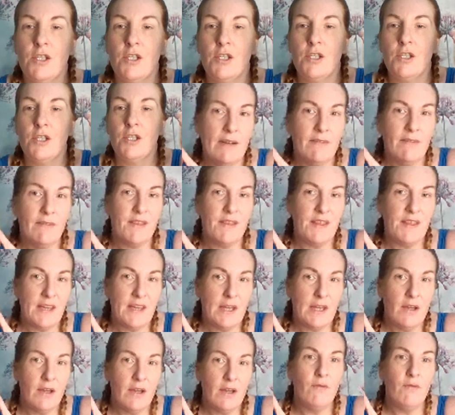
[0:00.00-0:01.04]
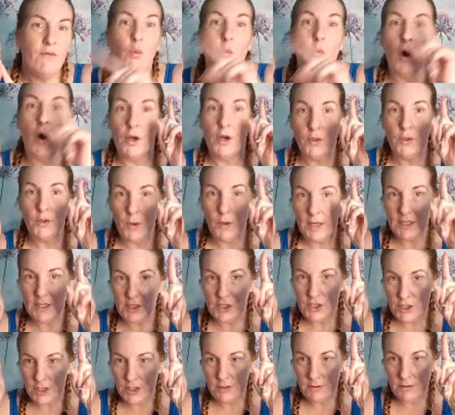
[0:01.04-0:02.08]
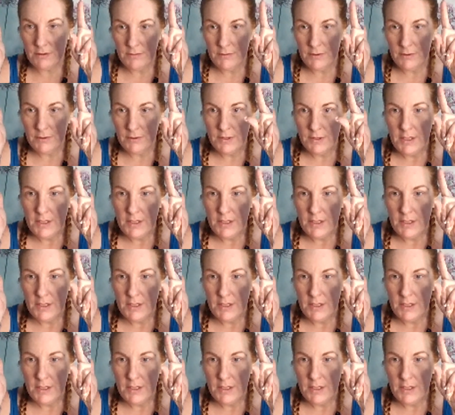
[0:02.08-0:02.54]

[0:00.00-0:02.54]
So either think of one question.